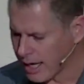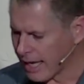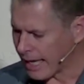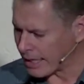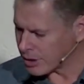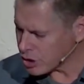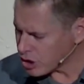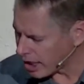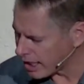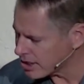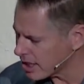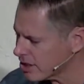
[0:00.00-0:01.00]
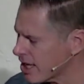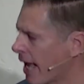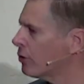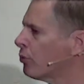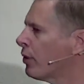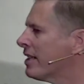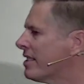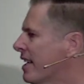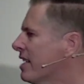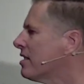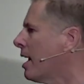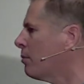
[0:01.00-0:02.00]
in Jesus and
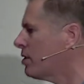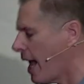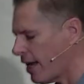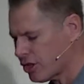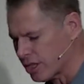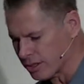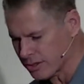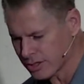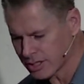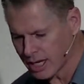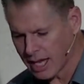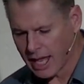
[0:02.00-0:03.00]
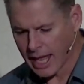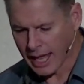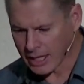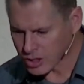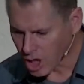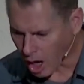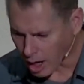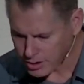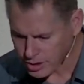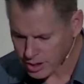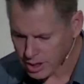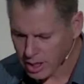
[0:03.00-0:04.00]
resist temptations and
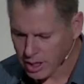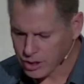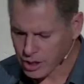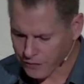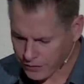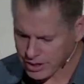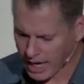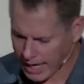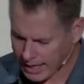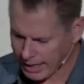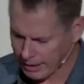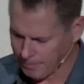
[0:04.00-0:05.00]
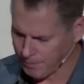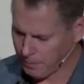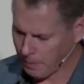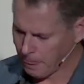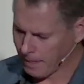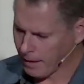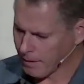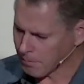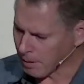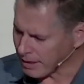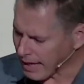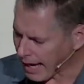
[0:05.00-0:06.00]
taunts to forsake him.
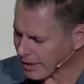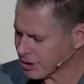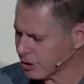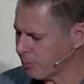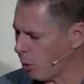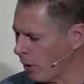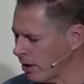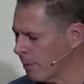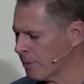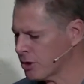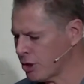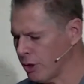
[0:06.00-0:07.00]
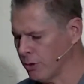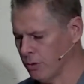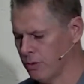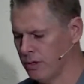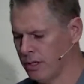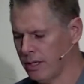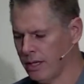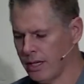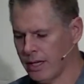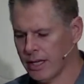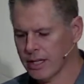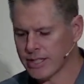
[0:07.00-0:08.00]
But next, point number two,
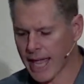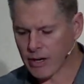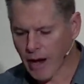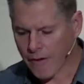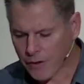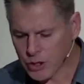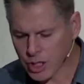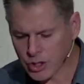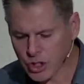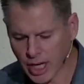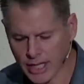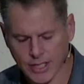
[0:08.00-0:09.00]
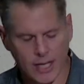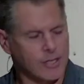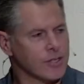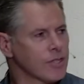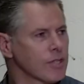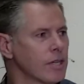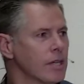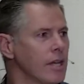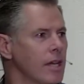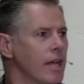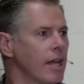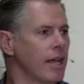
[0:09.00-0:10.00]
take refuge in Jesus
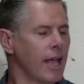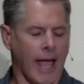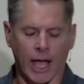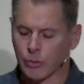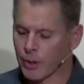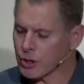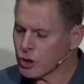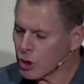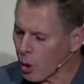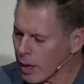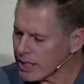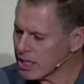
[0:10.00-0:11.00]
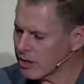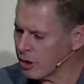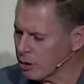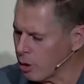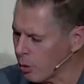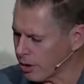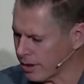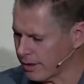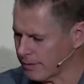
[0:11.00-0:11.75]
and rejoice in the Lord,